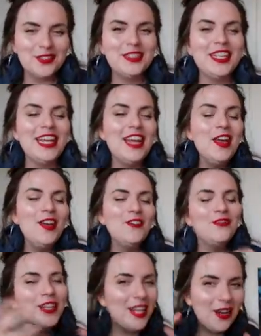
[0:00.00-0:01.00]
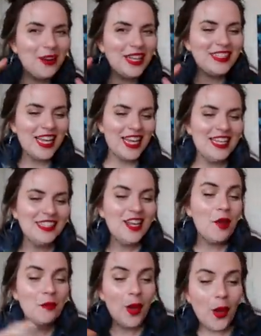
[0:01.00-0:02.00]
loosely. Video essays,
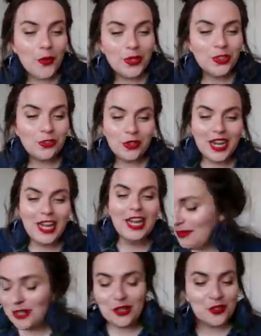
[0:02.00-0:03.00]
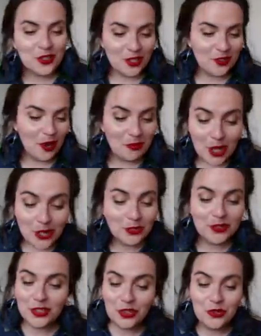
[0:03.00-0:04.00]
poetry, I'm
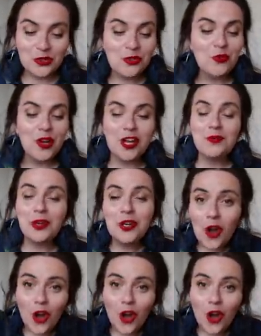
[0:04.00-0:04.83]
loath to use the word, but